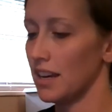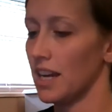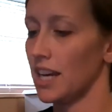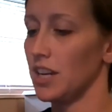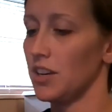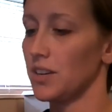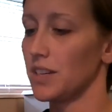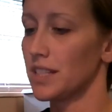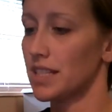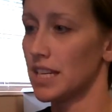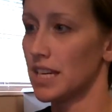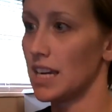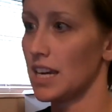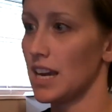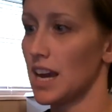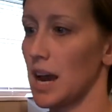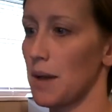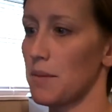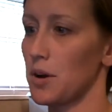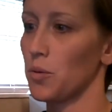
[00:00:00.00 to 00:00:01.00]
And you can see
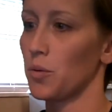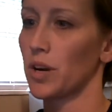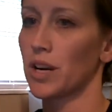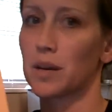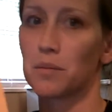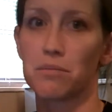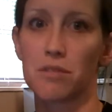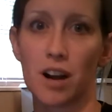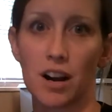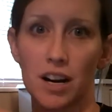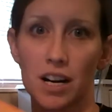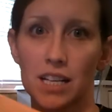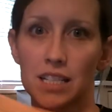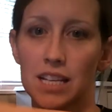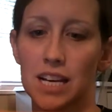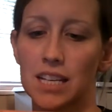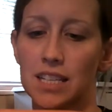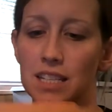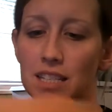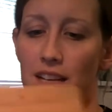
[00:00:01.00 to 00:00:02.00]
I'm a work in
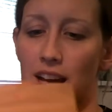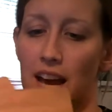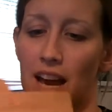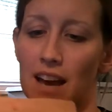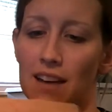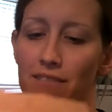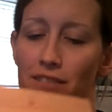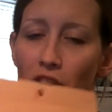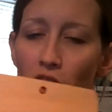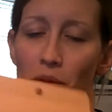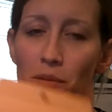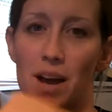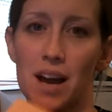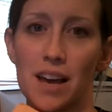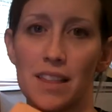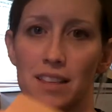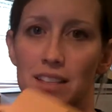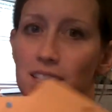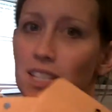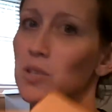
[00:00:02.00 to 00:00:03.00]
progress. I have all
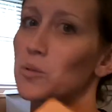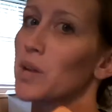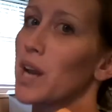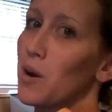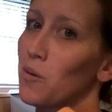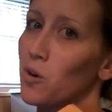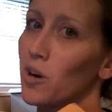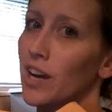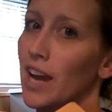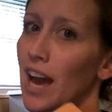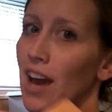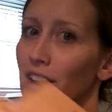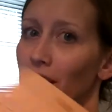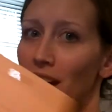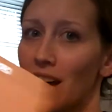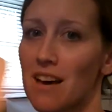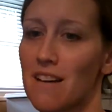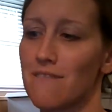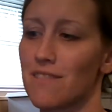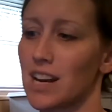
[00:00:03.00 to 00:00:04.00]
mine. This is what I work out
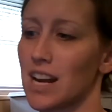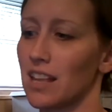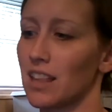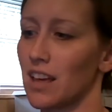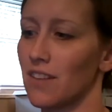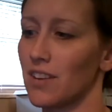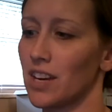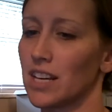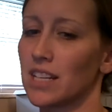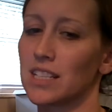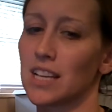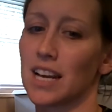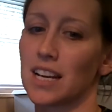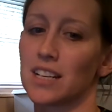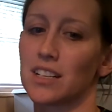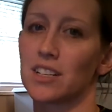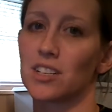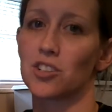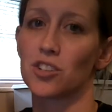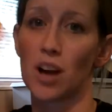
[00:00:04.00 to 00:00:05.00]
of, and I love it because I
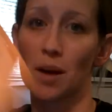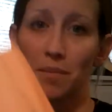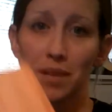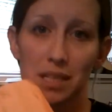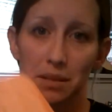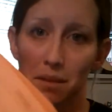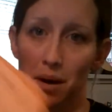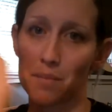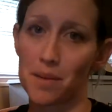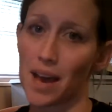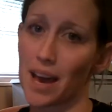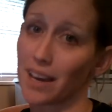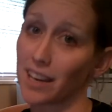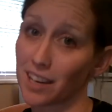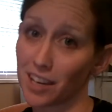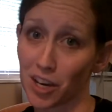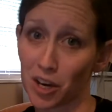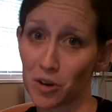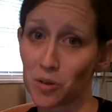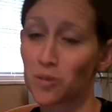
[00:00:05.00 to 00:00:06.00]
can just drop these in my bag
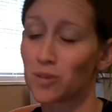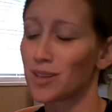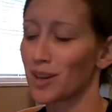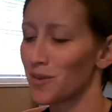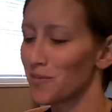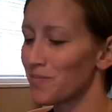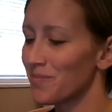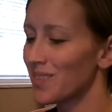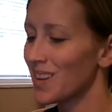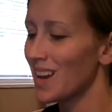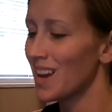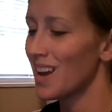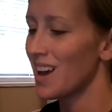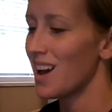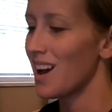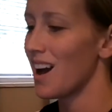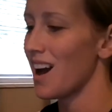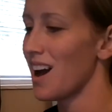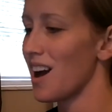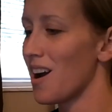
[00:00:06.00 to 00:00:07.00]
and go. So
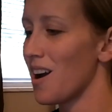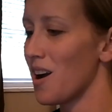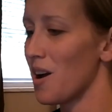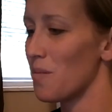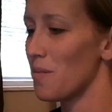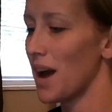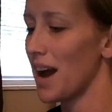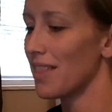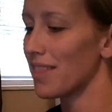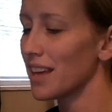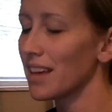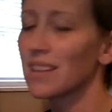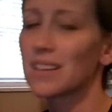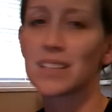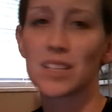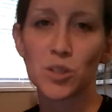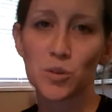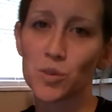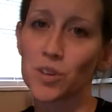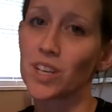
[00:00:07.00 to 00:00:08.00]
I think
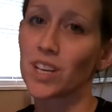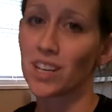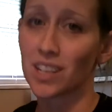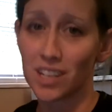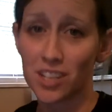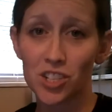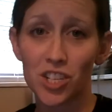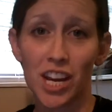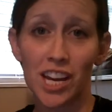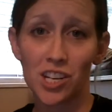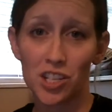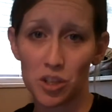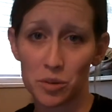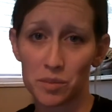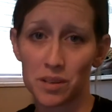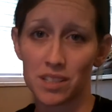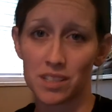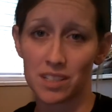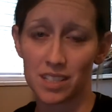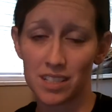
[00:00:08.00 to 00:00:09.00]
this is really going to change your
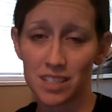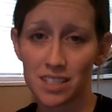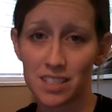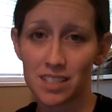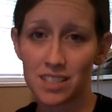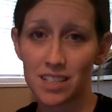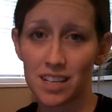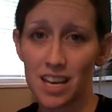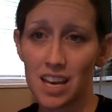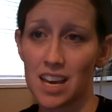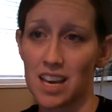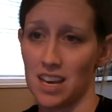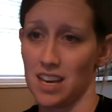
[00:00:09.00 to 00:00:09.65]
business.